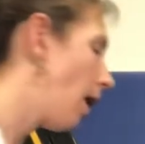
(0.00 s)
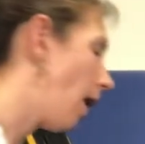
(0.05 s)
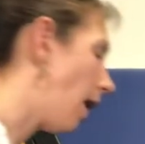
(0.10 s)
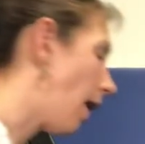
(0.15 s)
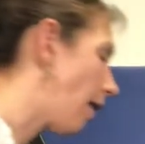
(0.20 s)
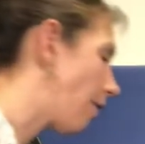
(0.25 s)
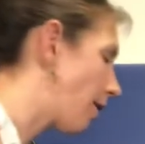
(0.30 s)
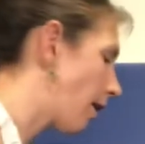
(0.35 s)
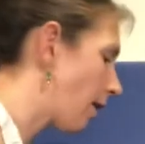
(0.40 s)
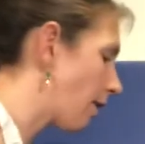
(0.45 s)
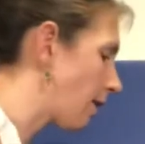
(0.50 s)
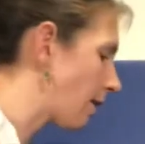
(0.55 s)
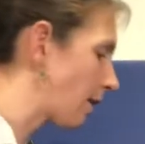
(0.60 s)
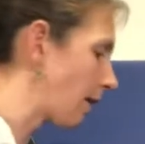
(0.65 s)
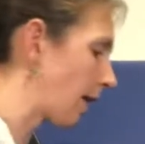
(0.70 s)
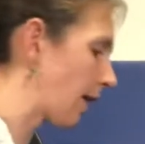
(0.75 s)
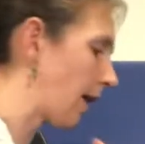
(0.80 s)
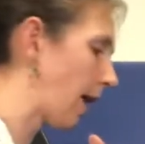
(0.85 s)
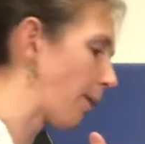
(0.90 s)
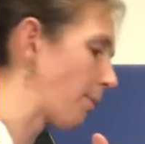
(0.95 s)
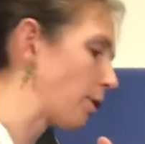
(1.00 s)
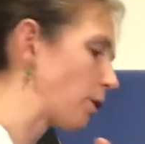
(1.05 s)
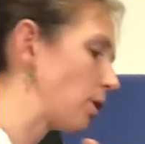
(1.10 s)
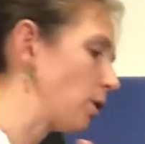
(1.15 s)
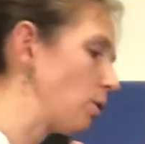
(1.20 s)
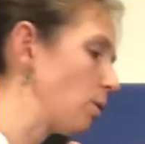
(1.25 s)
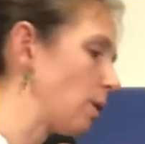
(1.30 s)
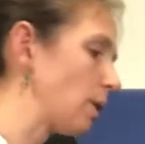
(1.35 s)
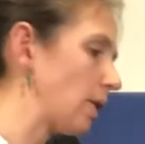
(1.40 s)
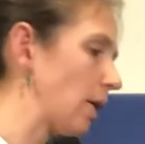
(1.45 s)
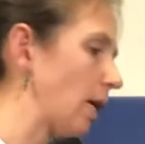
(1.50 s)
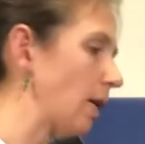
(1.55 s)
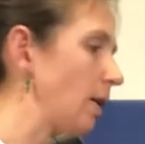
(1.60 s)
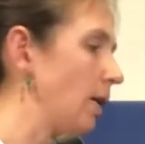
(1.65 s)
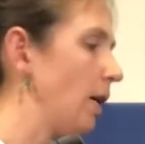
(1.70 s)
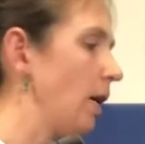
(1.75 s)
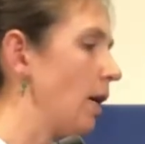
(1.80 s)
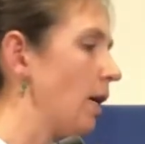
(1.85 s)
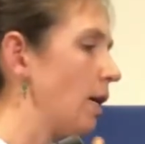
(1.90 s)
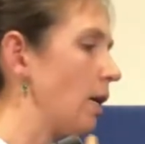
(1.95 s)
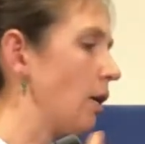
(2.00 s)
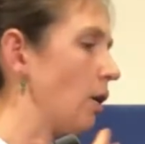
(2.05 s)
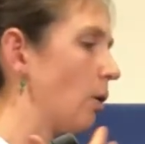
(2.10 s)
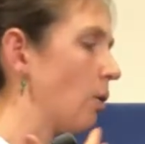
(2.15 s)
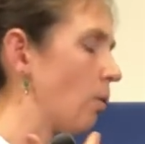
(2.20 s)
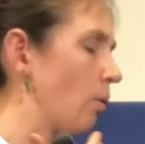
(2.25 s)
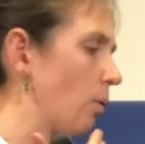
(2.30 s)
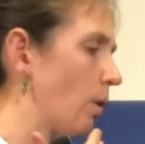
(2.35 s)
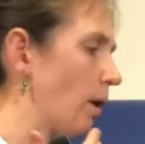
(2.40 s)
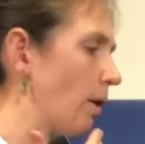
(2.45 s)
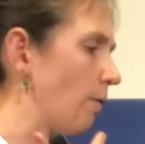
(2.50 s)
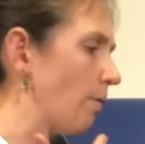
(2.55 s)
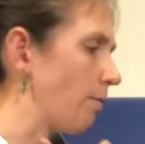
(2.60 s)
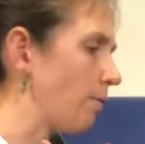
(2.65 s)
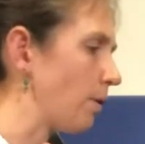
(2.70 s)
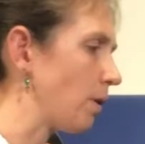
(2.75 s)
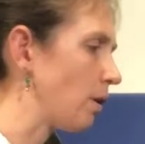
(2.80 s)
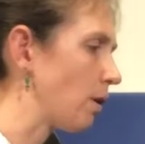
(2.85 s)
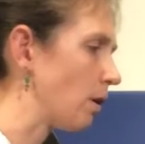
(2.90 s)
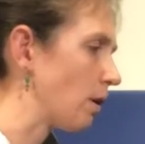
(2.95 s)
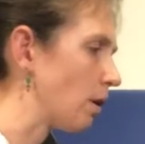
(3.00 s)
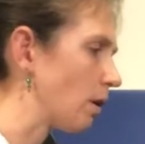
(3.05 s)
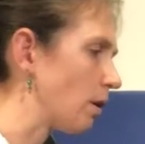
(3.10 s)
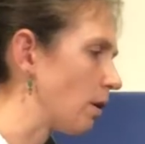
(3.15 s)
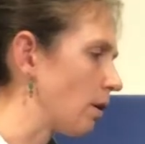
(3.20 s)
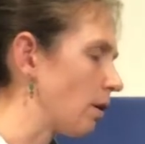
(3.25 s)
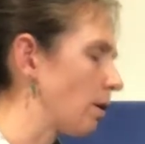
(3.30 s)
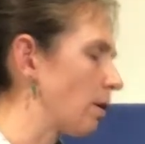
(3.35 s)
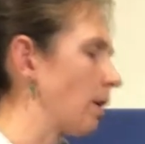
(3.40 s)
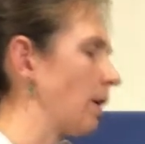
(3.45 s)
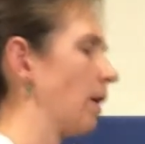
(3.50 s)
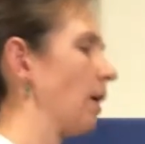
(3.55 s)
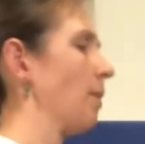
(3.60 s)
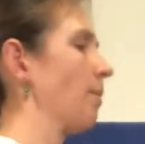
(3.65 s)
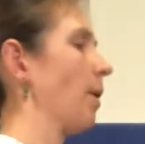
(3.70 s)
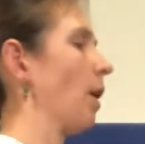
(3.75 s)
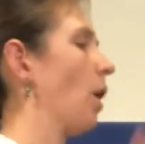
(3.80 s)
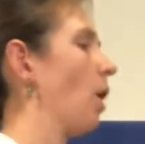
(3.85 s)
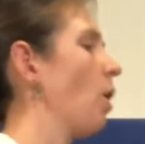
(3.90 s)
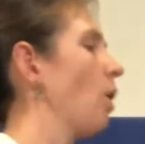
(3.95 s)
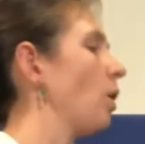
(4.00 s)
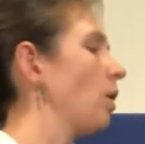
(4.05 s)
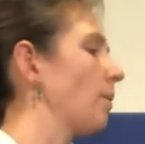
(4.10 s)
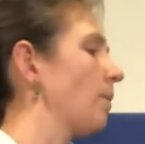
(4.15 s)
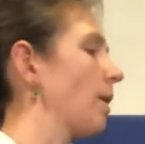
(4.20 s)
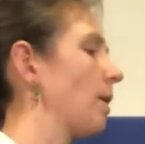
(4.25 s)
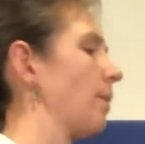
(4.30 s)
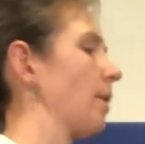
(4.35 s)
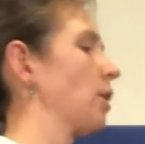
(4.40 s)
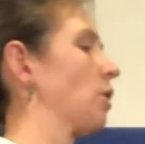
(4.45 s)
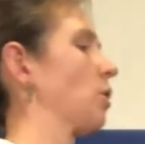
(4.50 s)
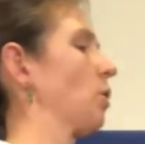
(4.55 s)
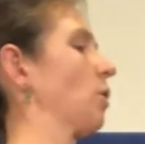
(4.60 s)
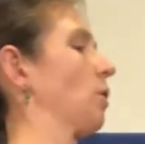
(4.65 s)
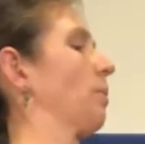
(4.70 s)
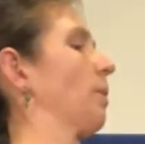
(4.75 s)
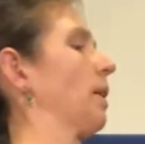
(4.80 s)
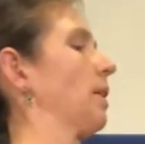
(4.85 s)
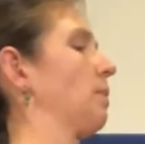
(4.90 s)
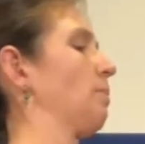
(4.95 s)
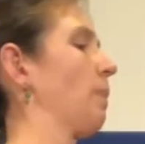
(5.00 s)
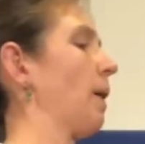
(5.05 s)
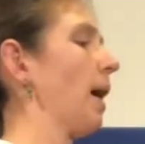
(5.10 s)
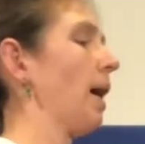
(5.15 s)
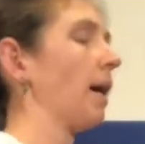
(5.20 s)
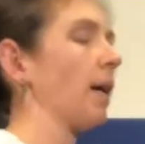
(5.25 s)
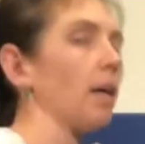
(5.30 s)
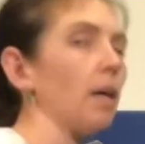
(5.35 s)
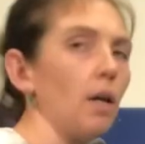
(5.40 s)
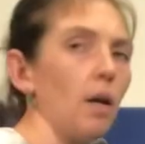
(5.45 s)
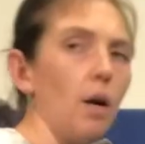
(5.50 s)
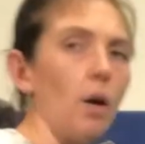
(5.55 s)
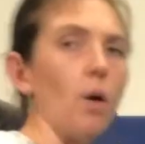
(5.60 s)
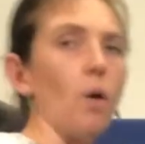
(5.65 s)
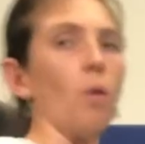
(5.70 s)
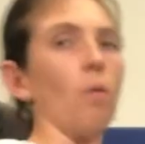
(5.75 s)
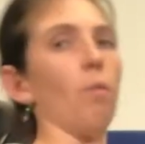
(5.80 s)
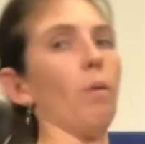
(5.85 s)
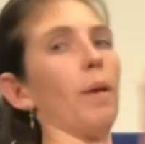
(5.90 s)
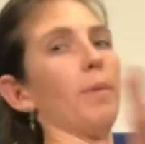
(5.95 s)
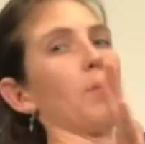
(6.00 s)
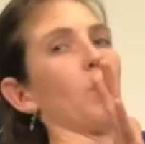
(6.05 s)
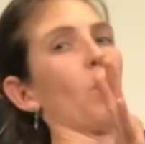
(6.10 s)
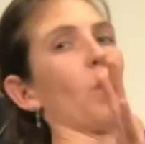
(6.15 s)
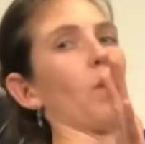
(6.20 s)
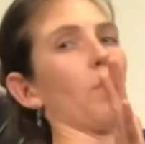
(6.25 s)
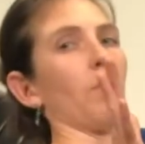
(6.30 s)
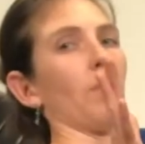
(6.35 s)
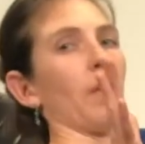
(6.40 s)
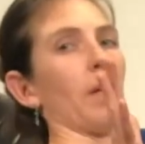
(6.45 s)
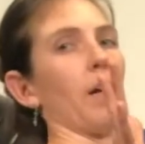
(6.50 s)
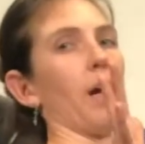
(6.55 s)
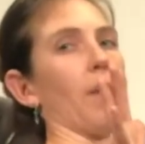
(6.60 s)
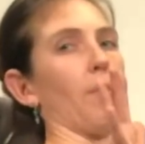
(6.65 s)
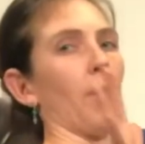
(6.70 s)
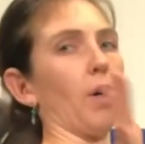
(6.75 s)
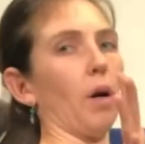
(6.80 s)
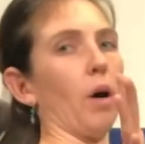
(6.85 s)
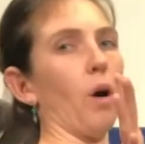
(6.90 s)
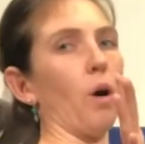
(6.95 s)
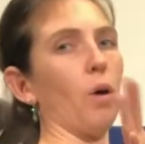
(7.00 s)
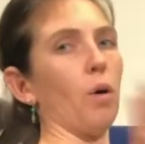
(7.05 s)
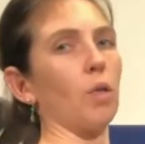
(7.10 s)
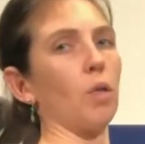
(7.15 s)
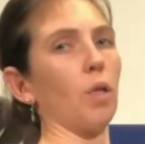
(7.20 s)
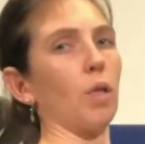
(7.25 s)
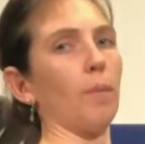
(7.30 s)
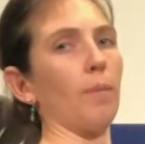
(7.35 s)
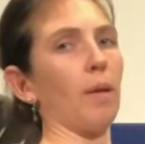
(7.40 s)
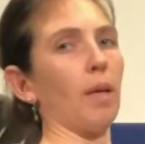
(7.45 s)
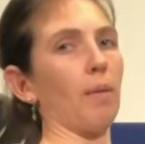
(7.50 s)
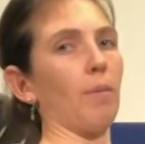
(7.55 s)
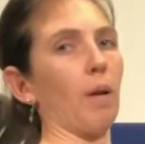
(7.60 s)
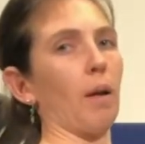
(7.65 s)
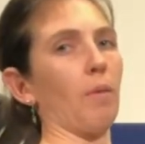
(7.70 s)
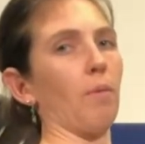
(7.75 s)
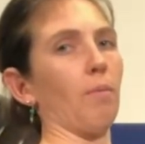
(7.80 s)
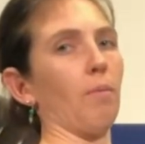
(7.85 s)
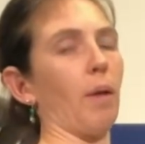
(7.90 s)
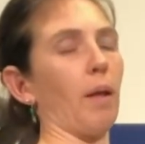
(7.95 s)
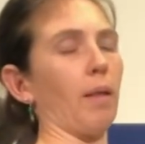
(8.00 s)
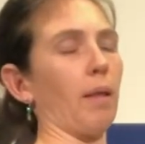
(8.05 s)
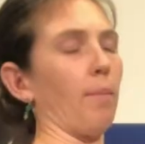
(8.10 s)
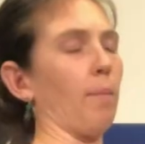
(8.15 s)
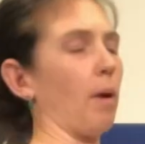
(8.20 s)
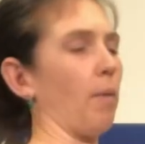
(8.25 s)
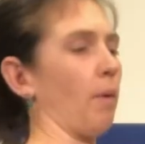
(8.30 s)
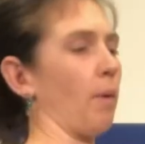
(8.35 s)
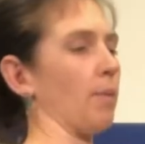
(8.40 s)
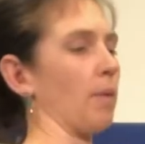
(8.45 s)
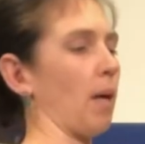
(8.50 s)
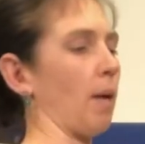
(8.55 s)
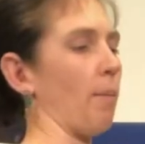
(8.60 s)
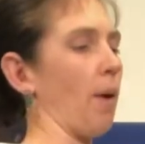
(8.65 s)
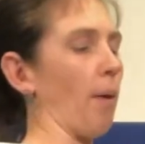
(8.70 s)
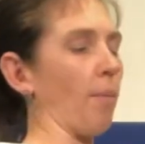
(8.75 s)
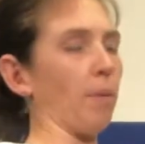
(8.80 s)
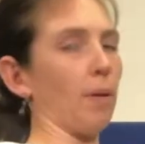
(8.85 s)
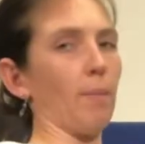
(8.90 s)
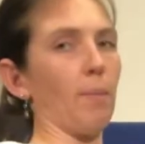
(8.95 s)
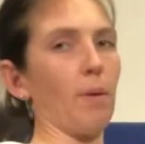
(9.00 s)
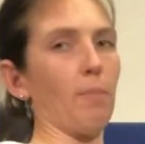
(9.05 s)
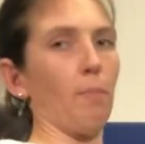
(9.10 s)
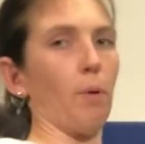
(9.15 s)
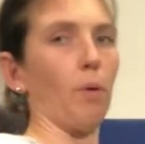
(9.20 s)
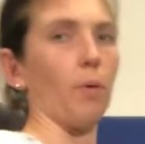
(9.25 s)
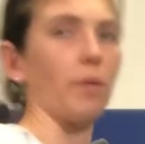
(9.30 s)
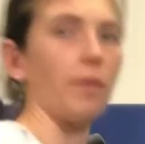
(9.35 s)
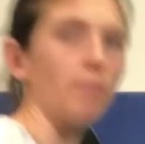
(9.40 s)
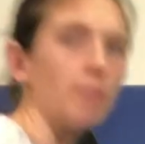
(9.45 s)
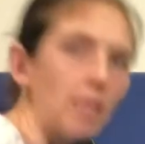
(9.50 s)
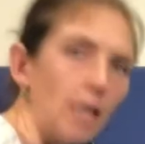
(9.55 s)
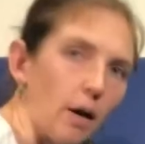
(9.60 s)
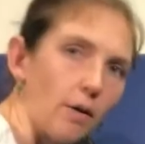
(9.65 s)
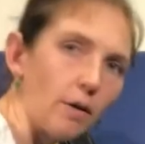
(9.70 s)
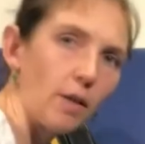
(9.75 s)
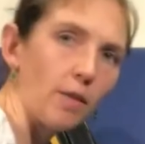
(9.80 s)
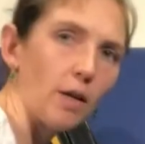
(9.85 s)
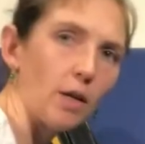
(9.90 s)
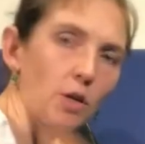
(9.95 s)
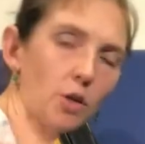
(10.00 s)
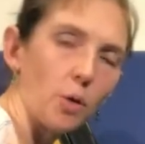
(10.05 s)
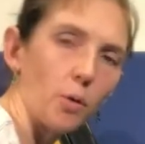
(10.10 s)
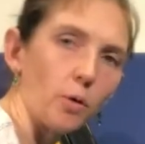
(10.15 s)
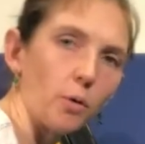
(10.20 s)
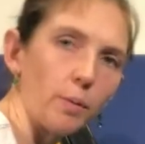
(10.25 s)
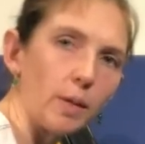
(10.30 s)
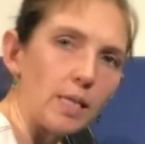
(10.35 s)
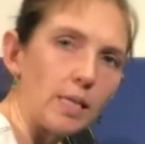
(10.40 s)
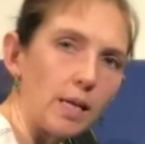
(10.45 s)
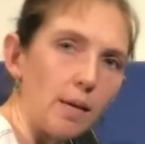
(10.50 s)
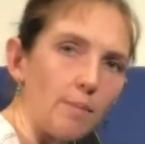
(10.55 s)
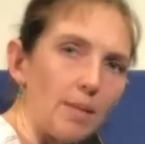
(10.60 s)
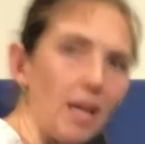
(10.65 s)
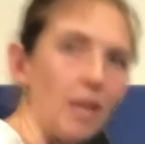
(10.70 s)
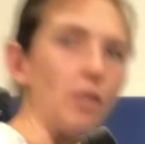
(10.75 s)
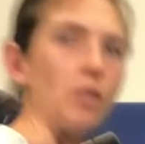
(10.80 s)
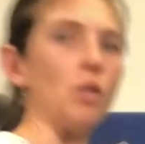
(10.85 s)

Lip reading: The other thing that can happen too is that, if you're thinking about, oh, let me get my shoulder blades back, ribs want to flare up, or oh, don't let me let my ribs come up, let me pull them down, and then shoulder blades come down.